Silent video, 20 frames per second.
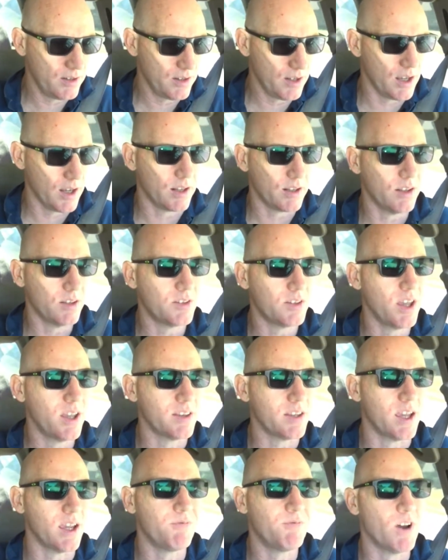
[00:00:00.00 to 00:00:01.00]
Like, let's hit
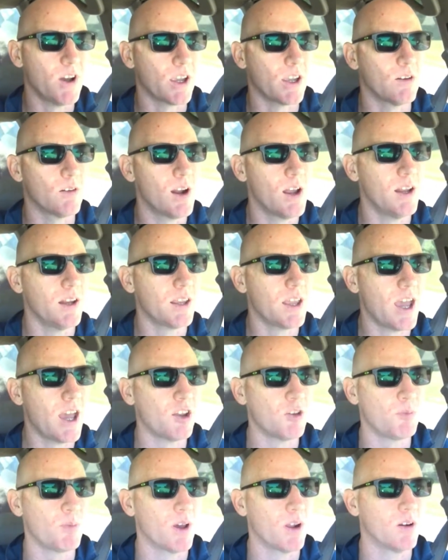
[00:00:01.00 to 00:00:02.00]
that fucking right
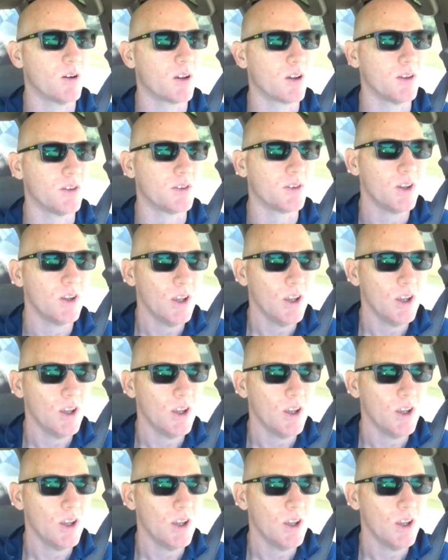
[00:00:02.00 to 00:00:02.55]
gas pedal, because